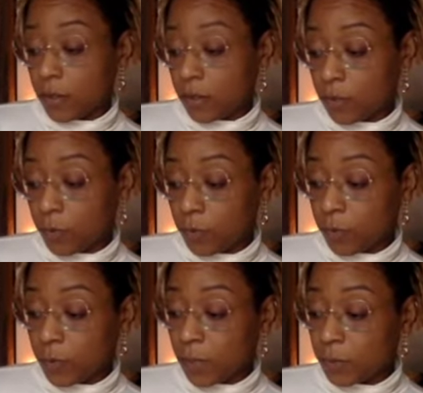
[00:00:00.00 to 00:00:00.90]
with
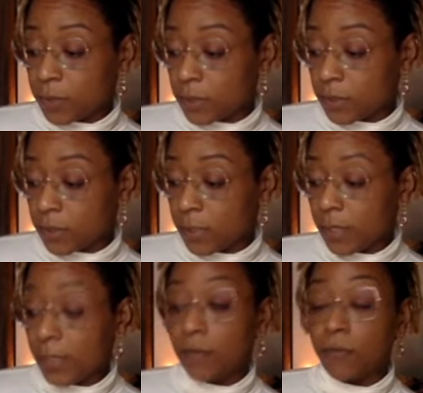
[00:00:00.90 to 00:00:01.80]
what I was
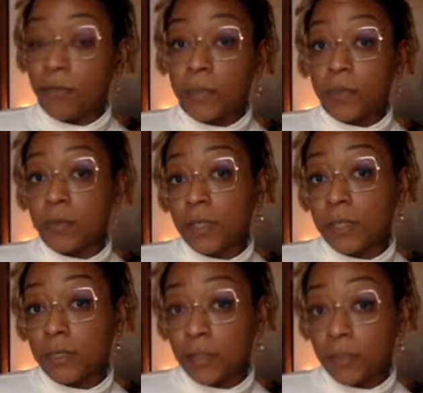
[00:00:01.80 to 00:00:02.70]
getting from this
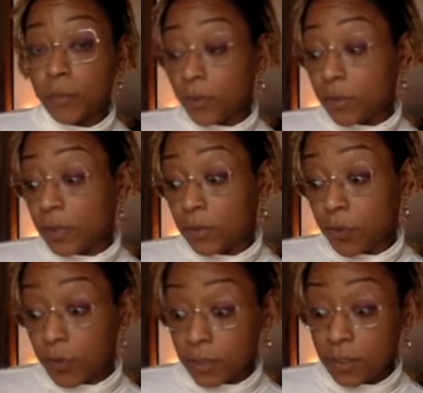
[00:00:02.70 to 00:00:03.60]
relationship? Or, do, is,
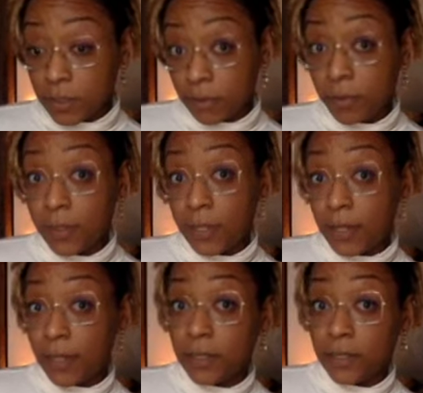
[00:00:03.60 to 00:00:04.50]
or is this something that
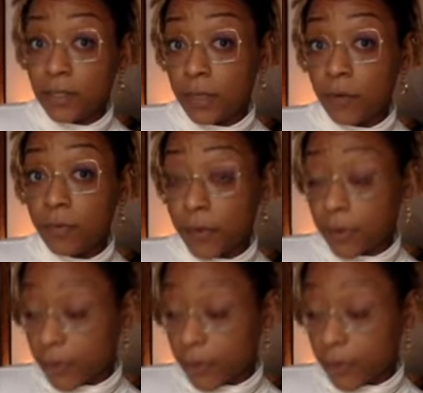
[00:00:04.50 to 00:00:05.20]
I need to get over